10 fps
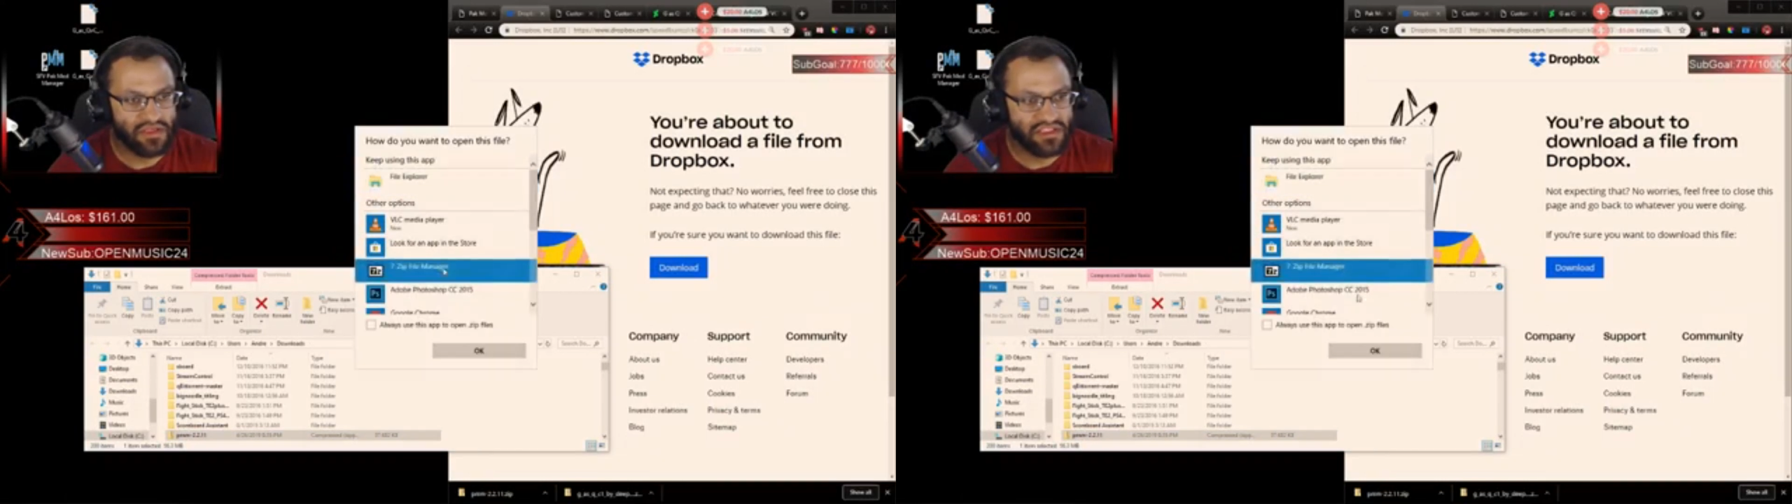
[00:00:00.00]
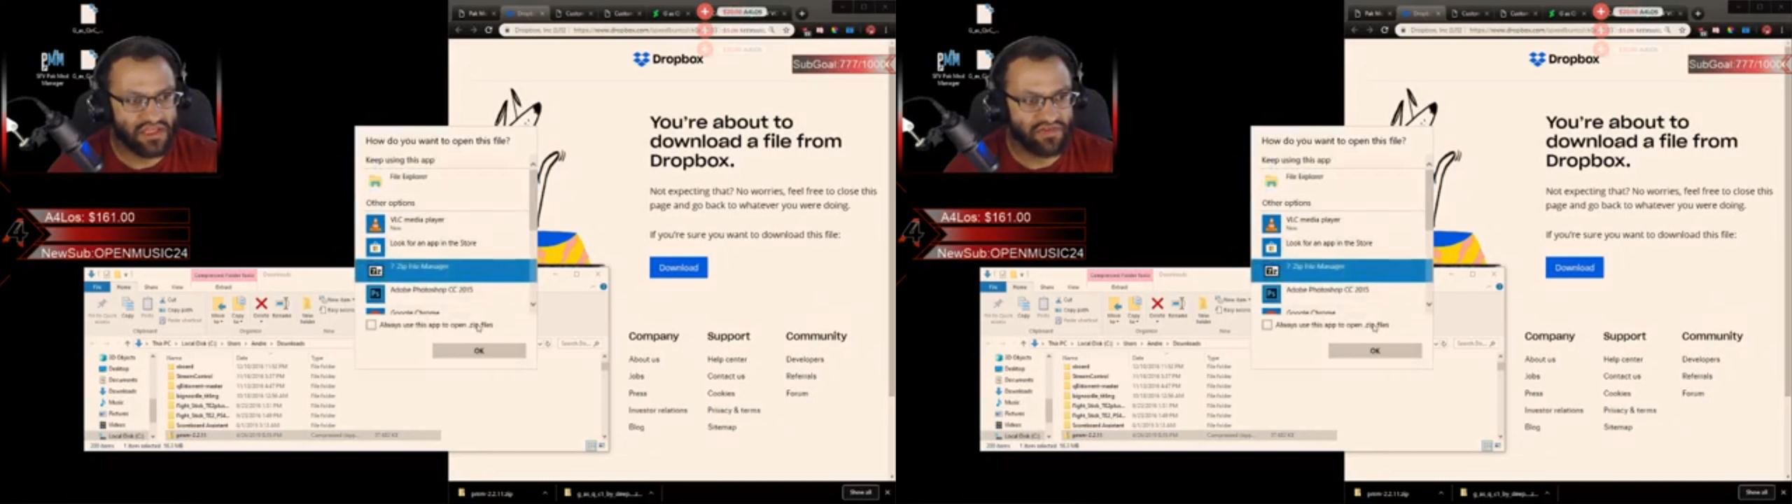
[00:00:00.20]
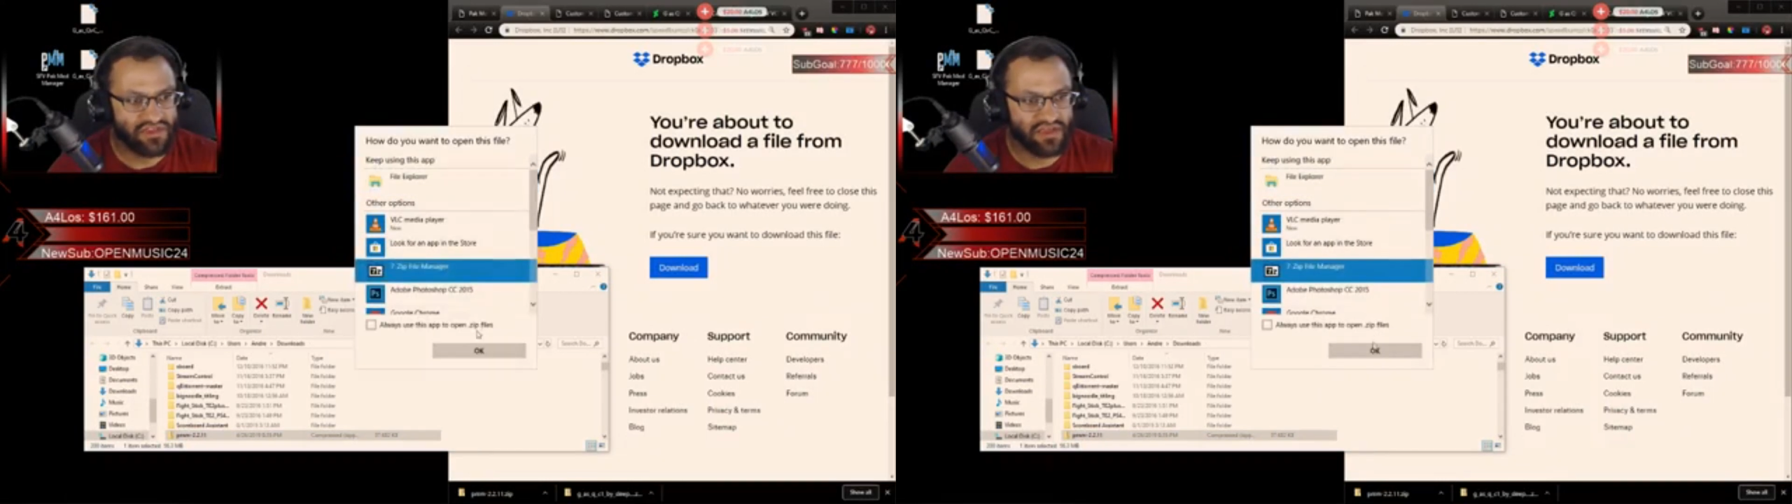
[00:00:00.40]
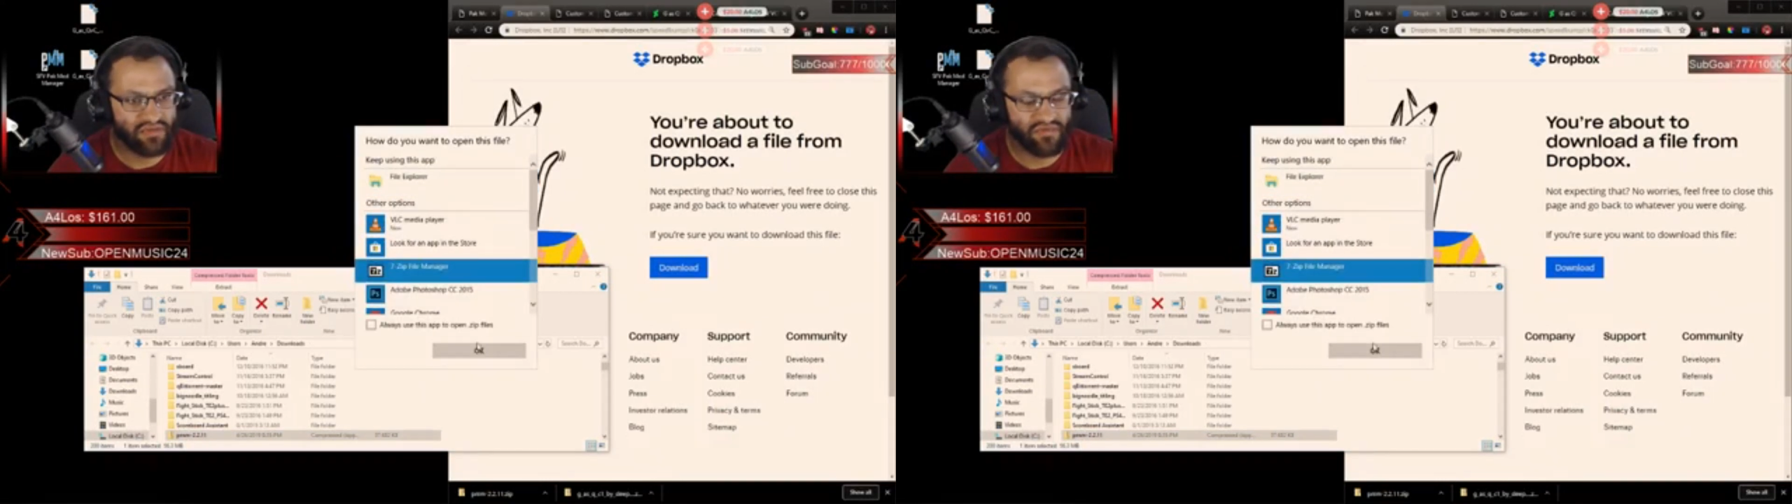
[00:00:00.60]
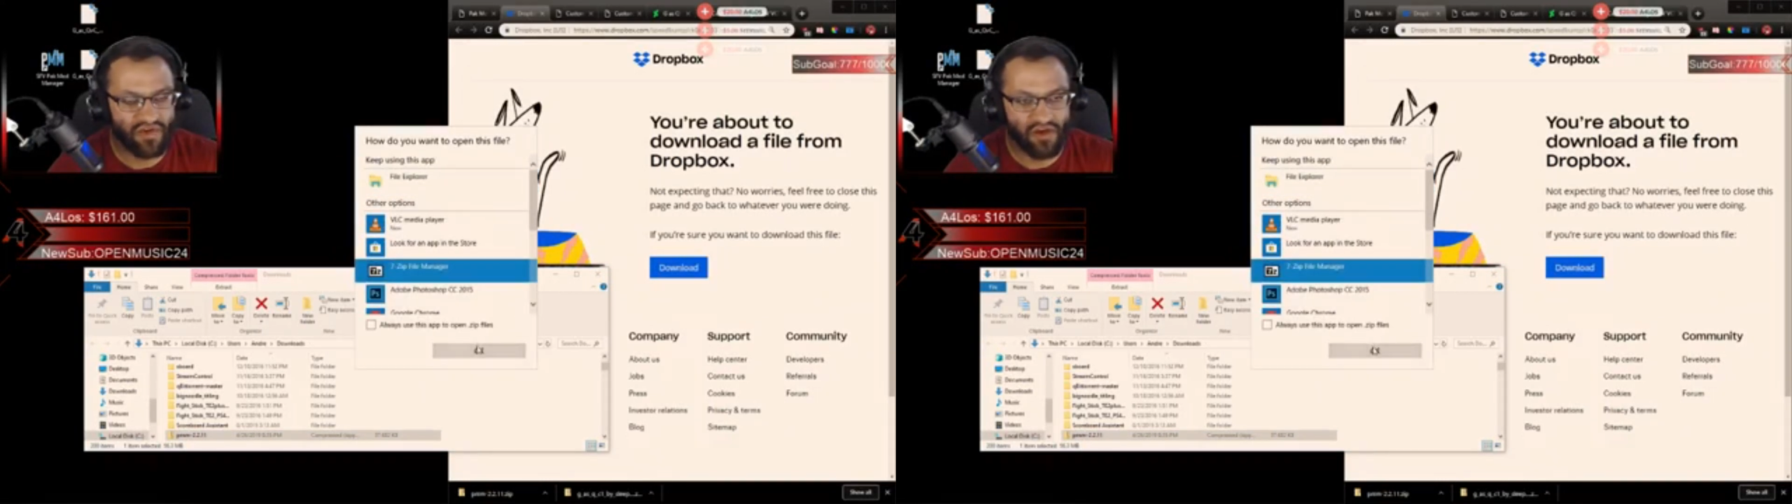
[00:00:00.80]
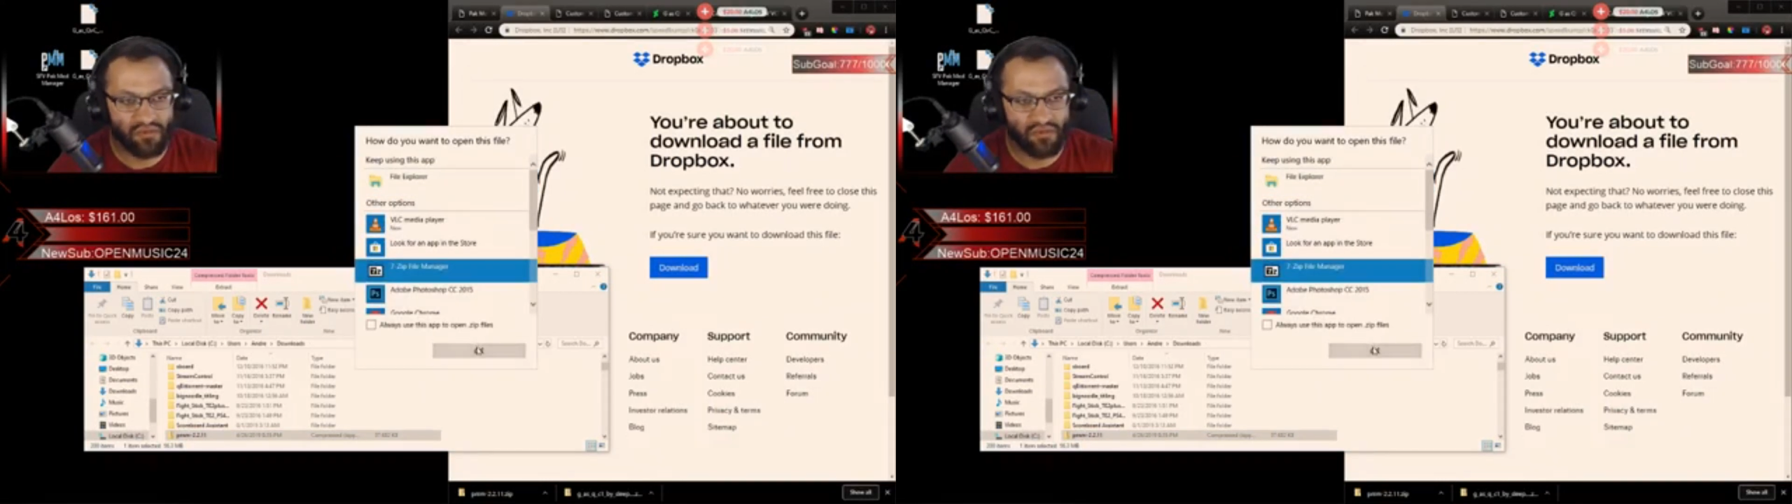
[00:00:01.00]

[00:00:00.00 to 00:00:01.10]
7-zip file